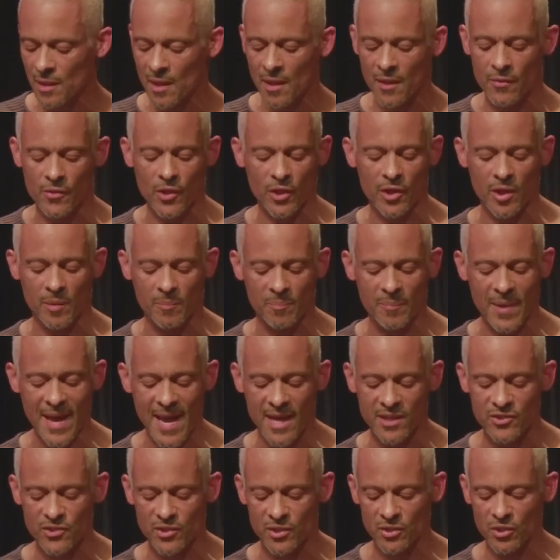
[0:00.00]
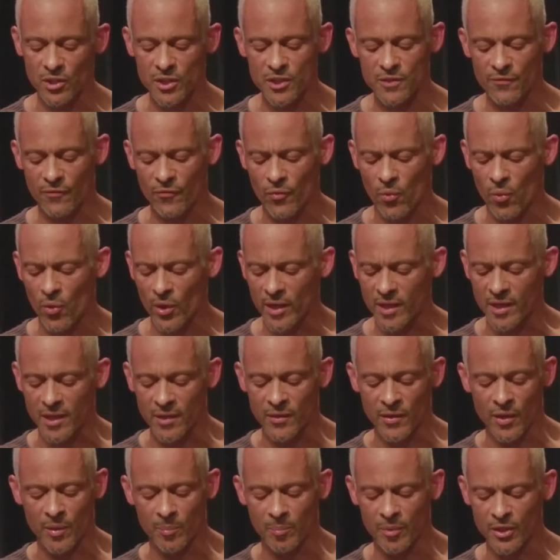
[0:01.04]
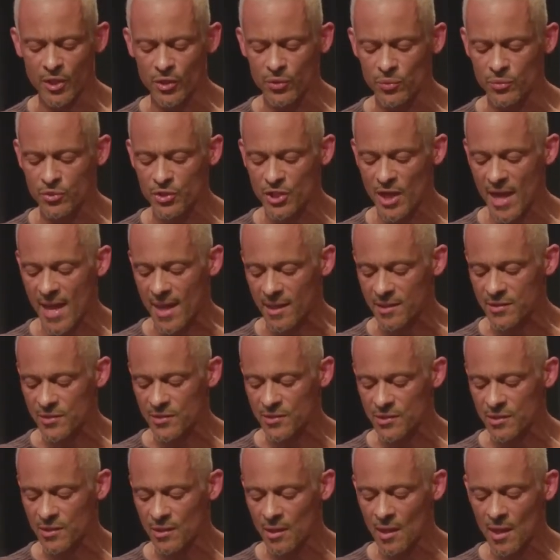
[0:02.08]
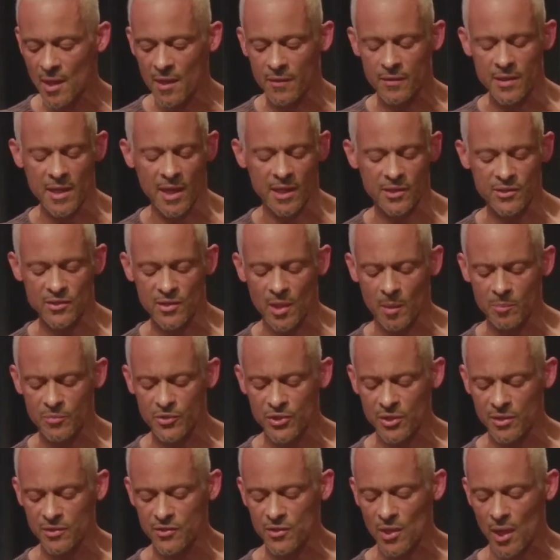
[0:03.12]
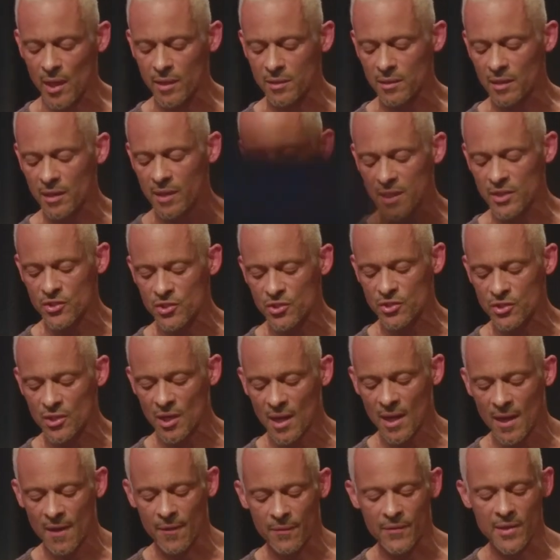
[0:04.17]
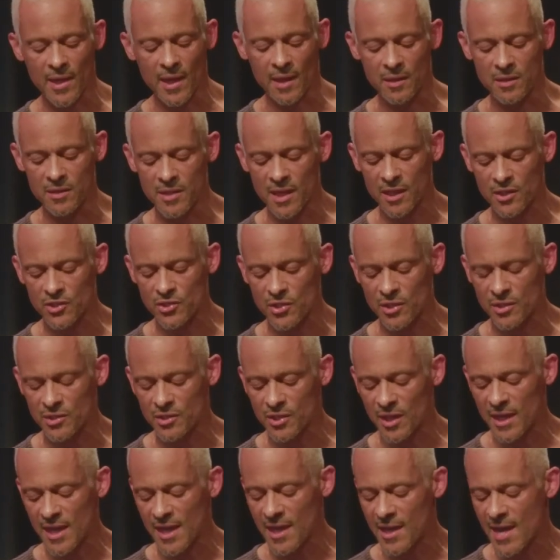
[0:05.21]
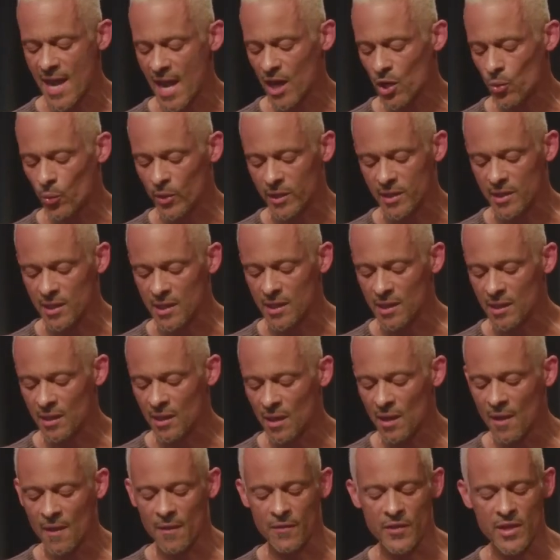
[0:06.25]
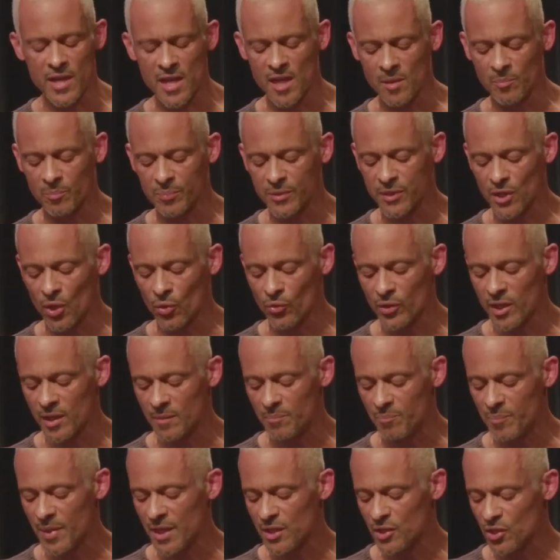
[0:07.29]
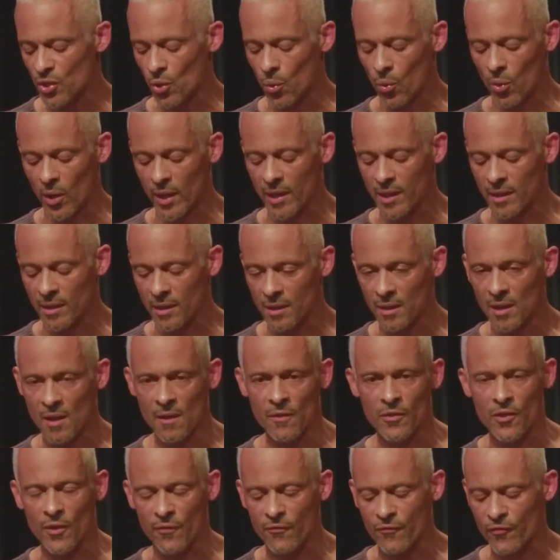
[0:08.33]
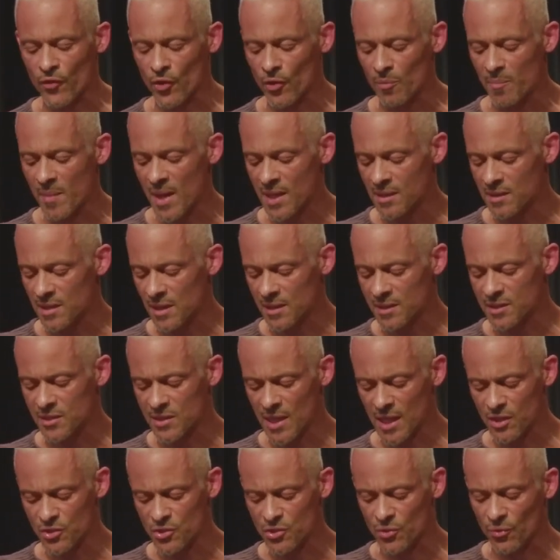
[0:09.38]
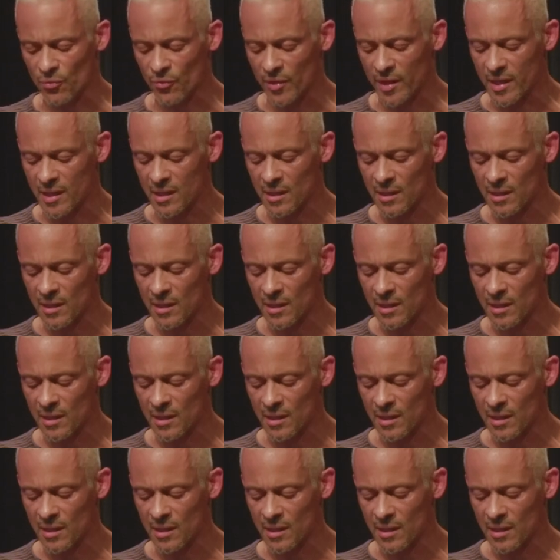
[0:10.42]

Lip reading: the compassionless void in the blue chest, the assumptions unleashed, the addiction to inequity, the imploded Bitcoin, the fermenting century,